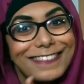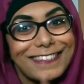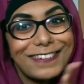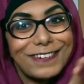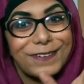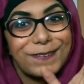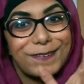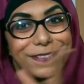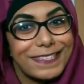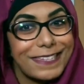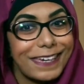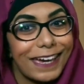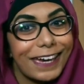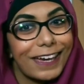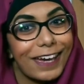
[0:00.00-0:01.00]
to
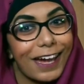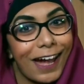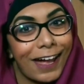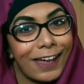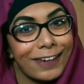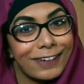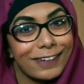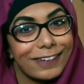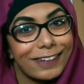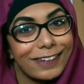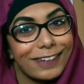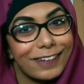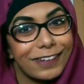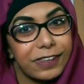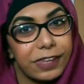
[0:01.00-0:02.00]
see it and
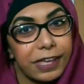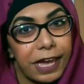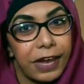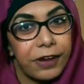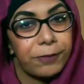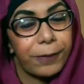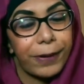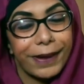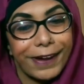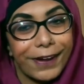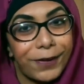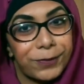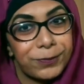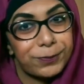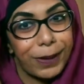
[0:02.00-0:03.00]
hear about it
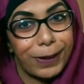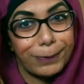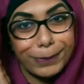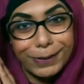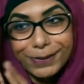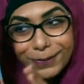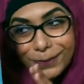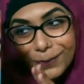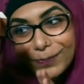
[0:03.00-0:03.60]
on paper.